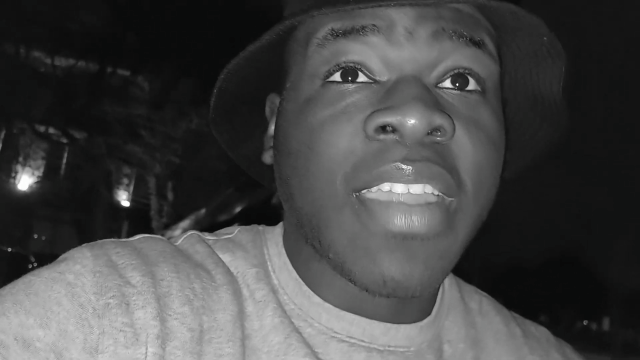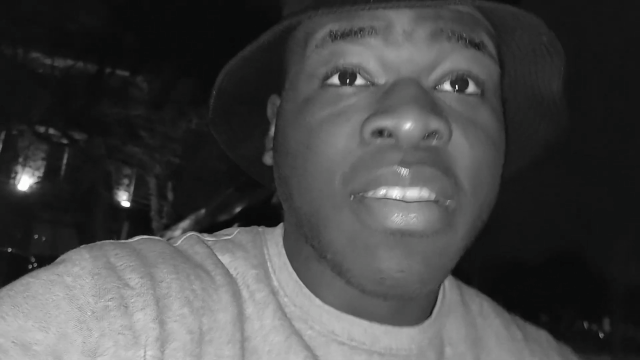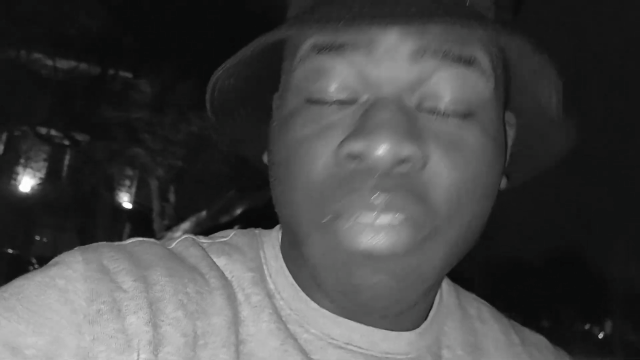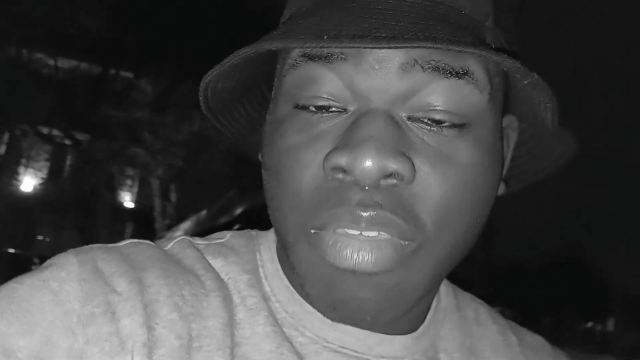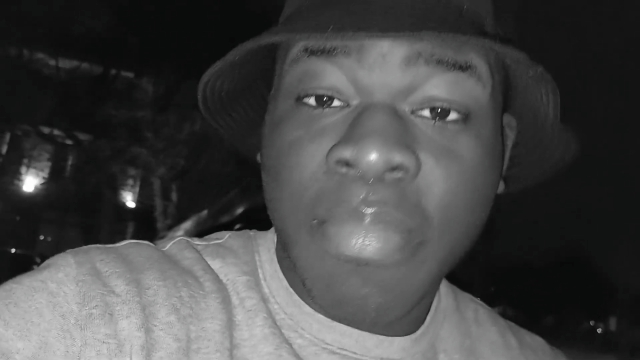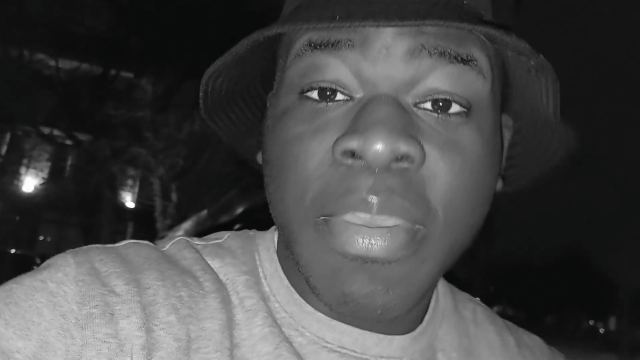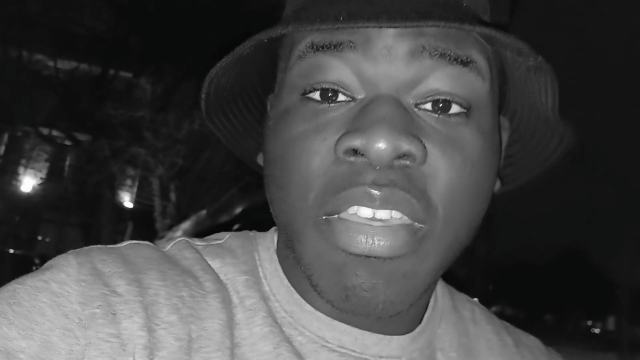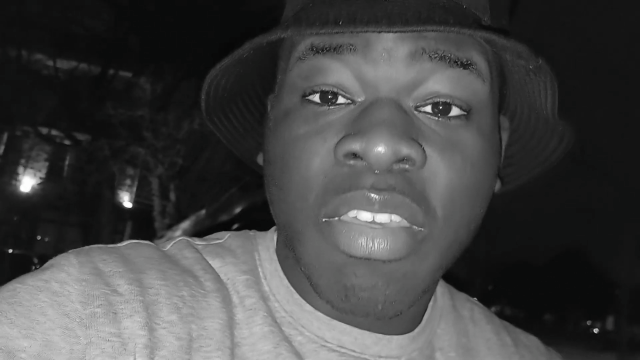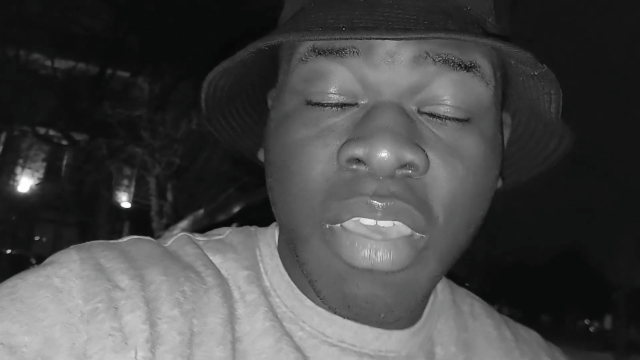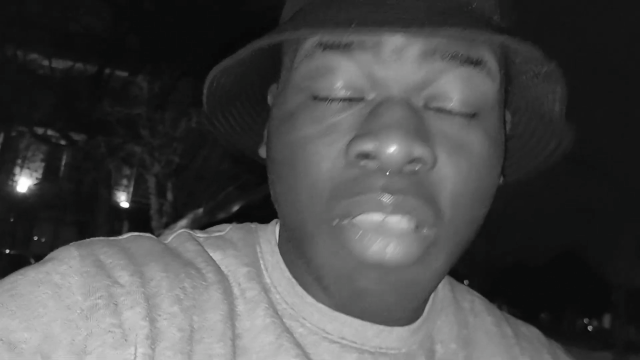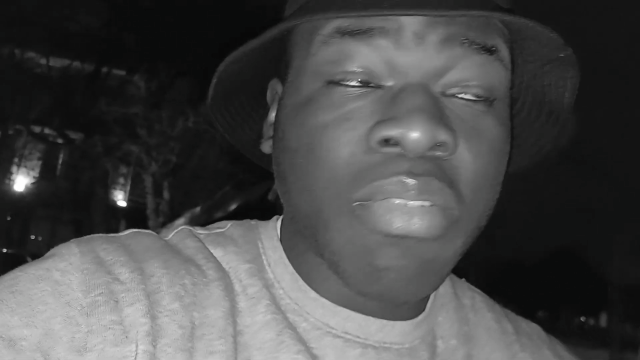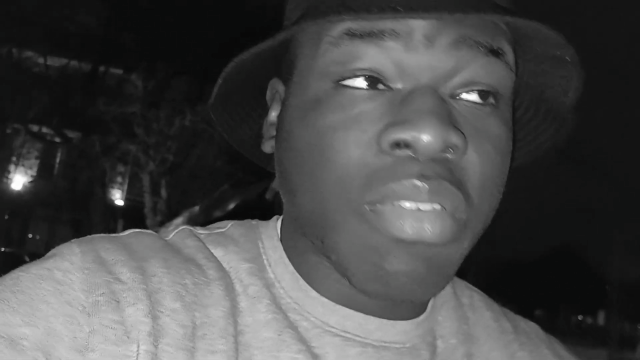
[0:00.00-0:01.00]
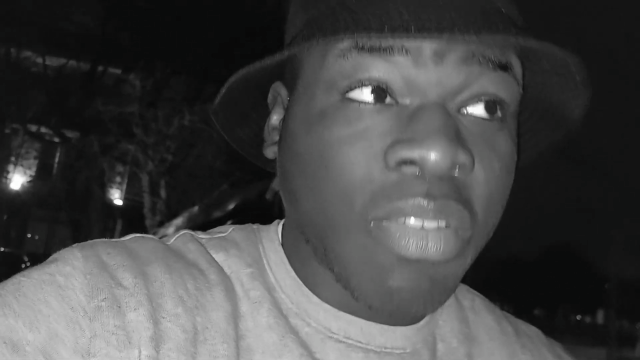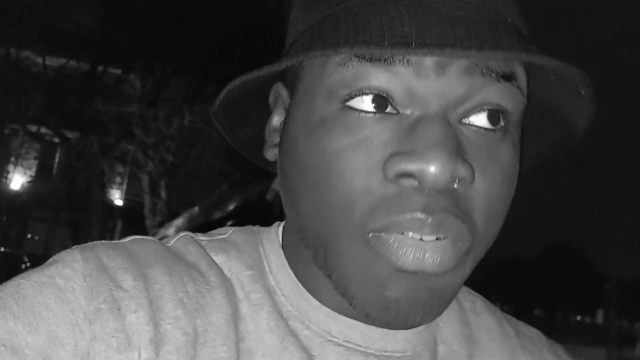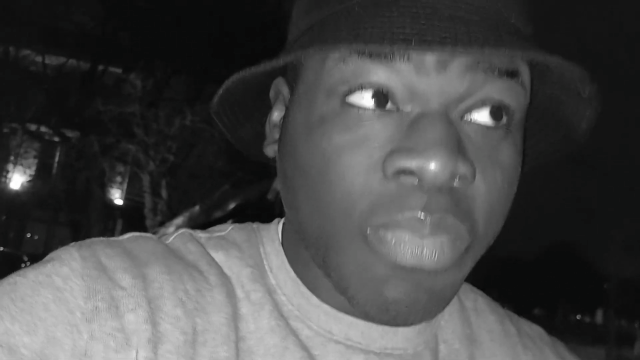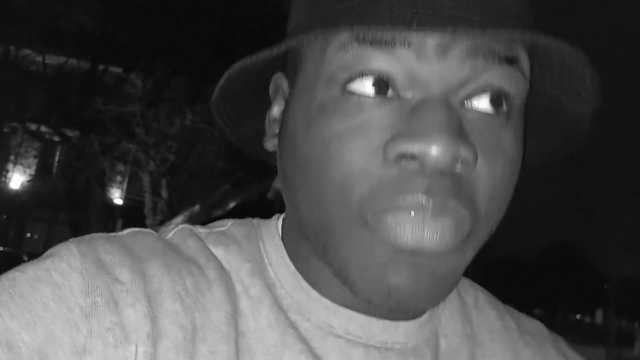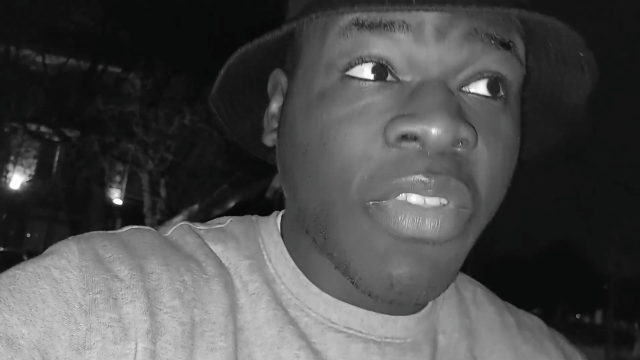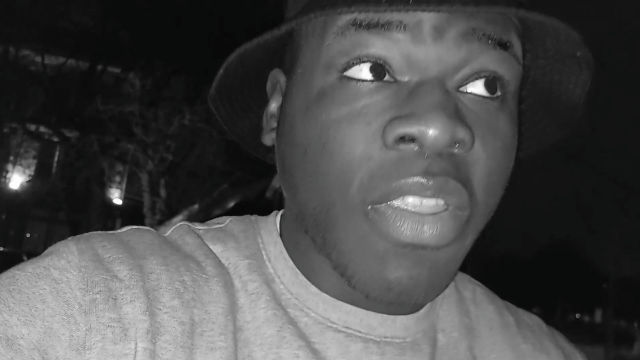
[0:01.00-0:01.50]
it was a
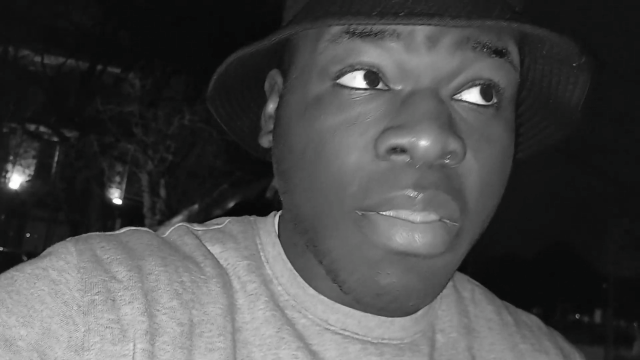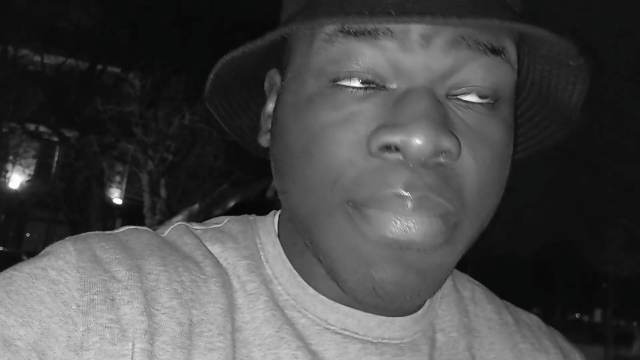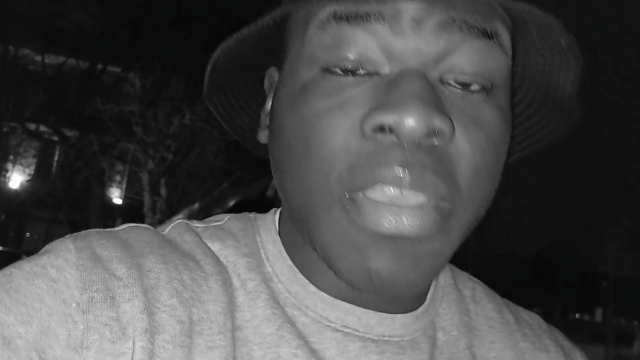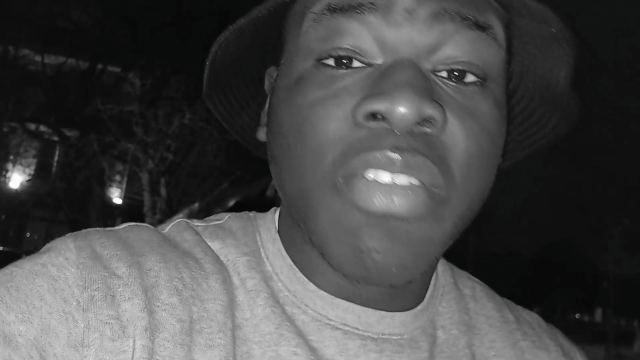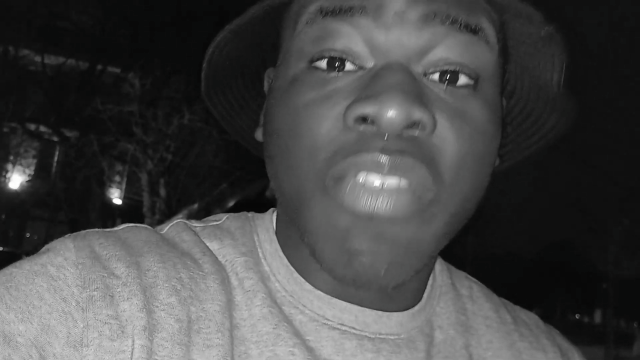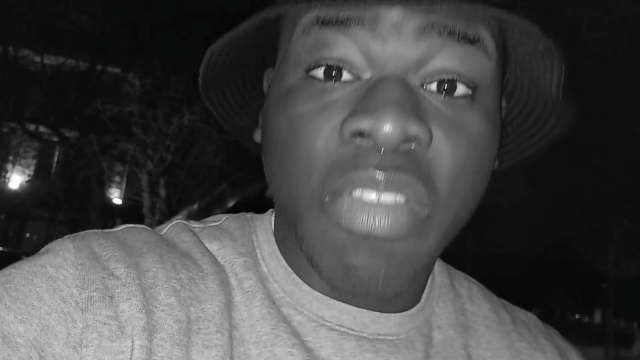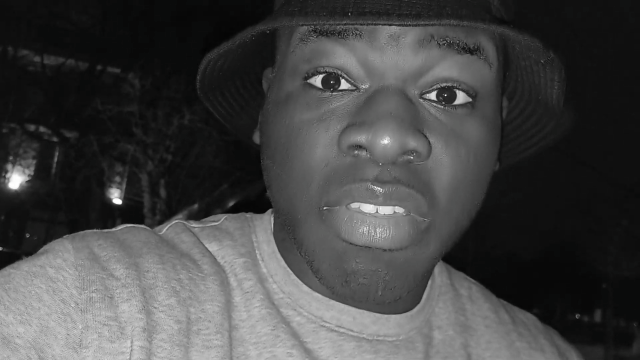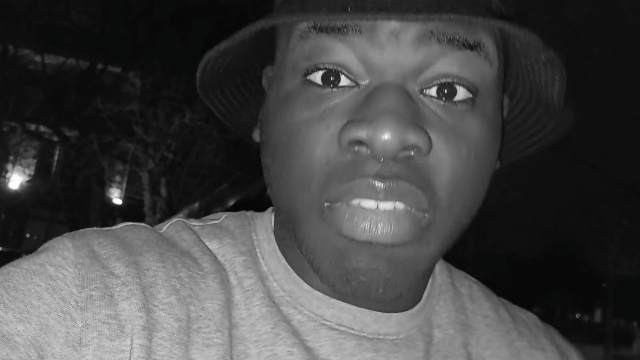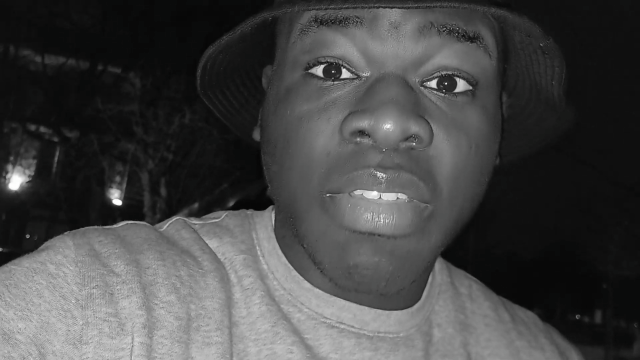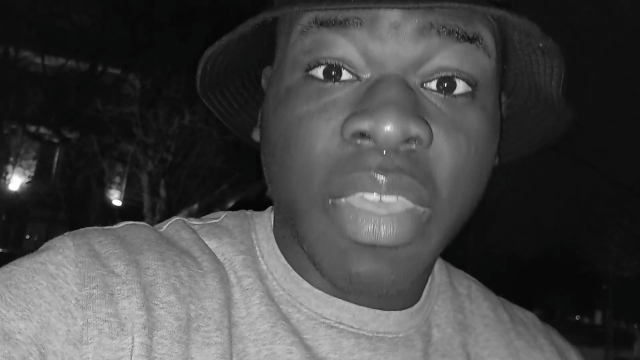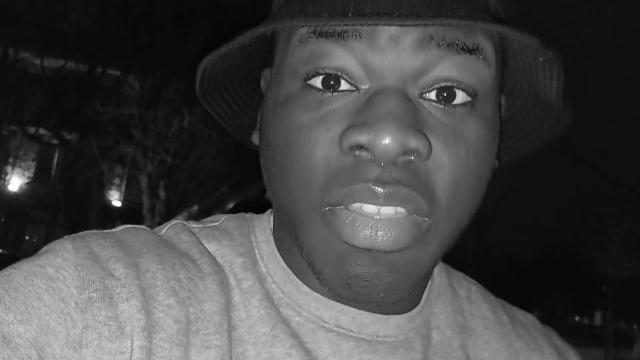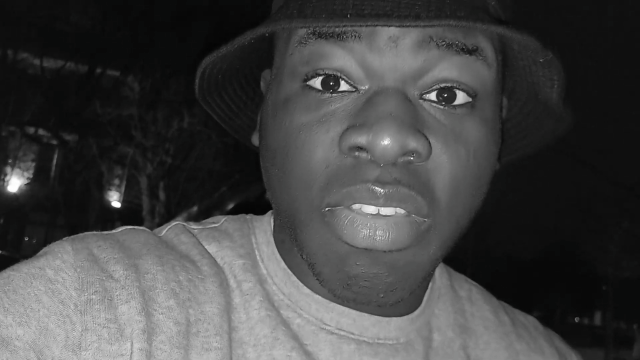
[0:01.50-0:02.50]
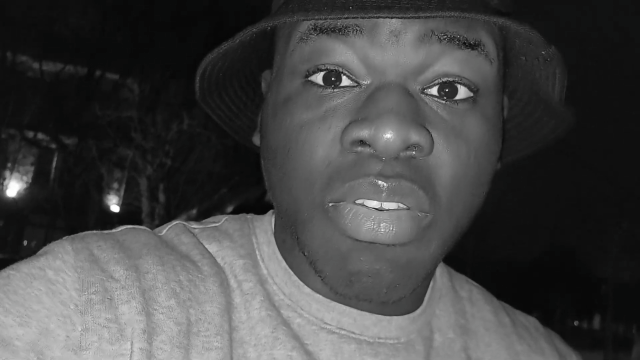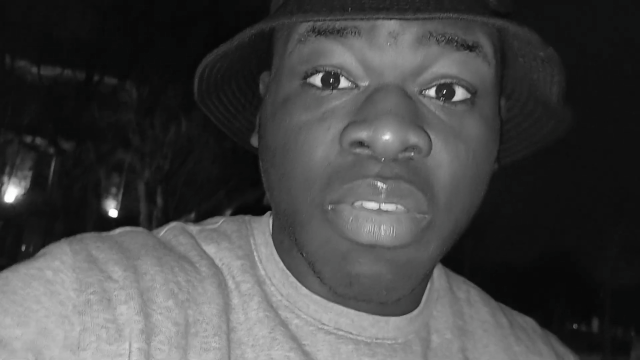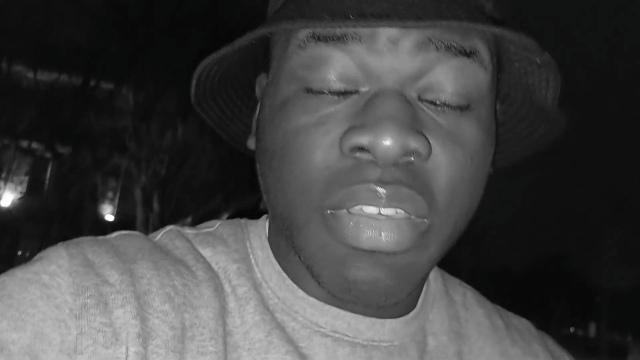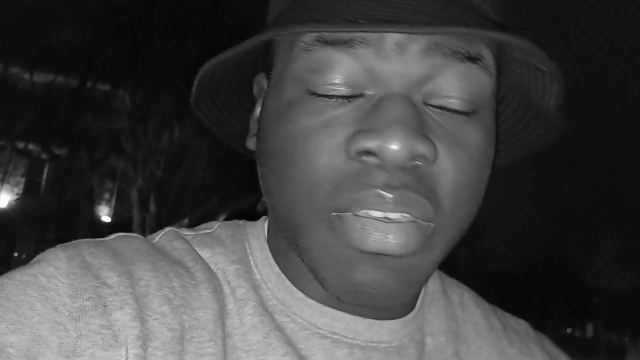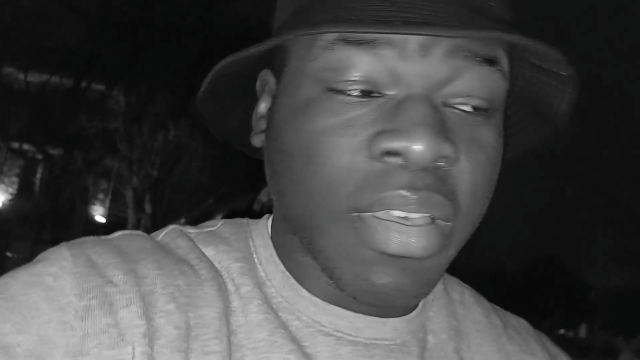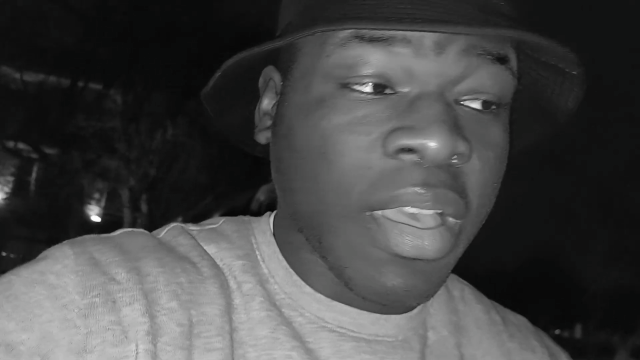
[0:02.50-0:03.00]
very big risk they took,